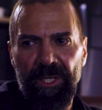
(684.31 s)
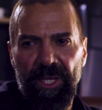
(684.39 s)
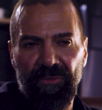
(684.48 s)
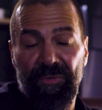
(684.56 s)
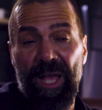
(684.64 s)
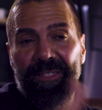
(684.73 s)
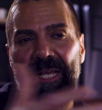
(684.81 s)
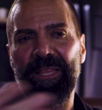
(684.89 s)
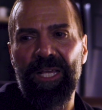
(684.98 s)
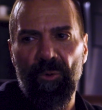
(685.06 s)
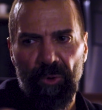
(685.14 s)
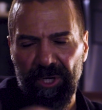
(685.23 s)
In fact, I
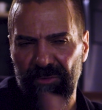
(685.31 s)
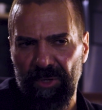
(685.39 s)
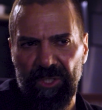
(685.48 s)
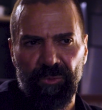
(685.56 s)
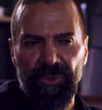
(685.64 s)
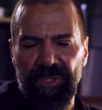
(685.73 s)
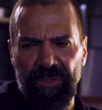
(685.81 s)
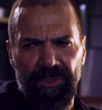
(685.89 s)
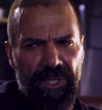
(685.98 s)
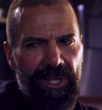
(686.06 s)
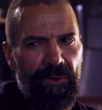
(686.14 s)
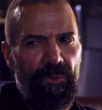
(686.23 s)
think one of us was
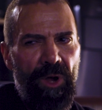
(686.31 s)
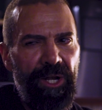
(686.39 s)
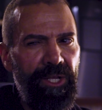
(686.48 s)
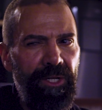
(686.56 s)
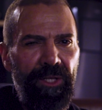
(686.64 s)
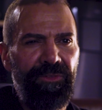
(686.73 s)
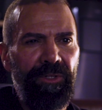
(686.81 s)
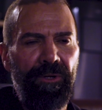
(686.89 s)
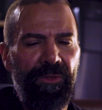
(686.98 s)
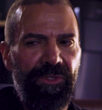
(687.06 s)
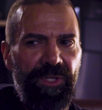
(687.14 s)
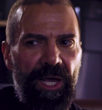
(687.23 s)
even like, why do you need to
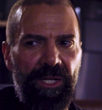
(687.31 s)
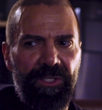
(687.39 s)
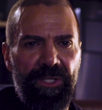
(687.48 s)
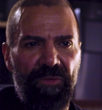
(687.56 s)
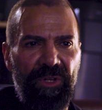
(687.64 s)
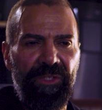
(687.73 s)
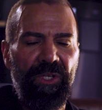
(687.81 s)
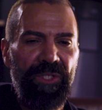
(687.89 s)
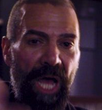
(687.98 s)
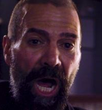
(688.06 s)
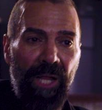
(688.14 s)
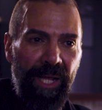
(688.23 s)
know this kind of stuff? And he
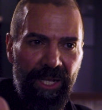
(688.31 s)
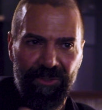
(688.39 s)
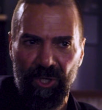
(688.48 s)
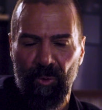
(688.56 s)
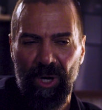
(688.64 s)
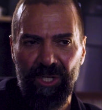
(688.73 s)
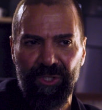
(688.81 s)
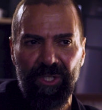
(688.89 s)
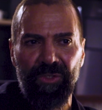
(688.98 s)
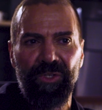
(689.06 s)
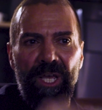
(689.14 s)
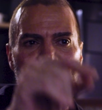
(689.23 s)
says, I'll ask the
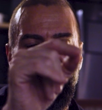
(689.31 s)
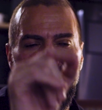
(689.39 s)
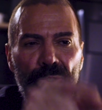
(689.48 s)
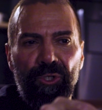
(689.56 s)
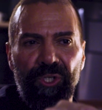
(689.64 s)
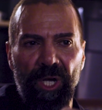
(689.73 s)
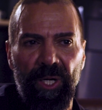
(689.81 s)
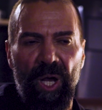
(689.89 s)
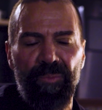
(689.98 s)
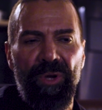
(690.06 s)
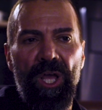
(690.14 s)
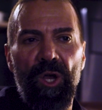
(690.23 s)
questions, you shut
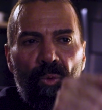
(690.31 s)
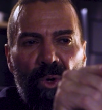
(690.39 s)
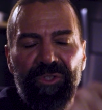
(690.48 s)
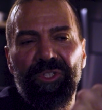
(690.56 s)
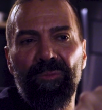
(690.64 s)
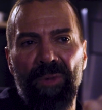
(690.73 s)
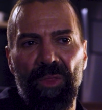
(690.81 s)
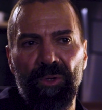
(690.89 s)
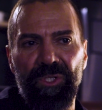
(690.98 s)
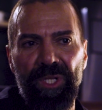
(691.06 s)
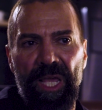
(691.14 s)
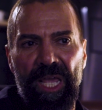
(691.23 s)
up, what's your
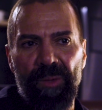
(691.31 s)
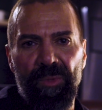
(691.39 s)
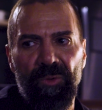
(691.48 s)
mother's name?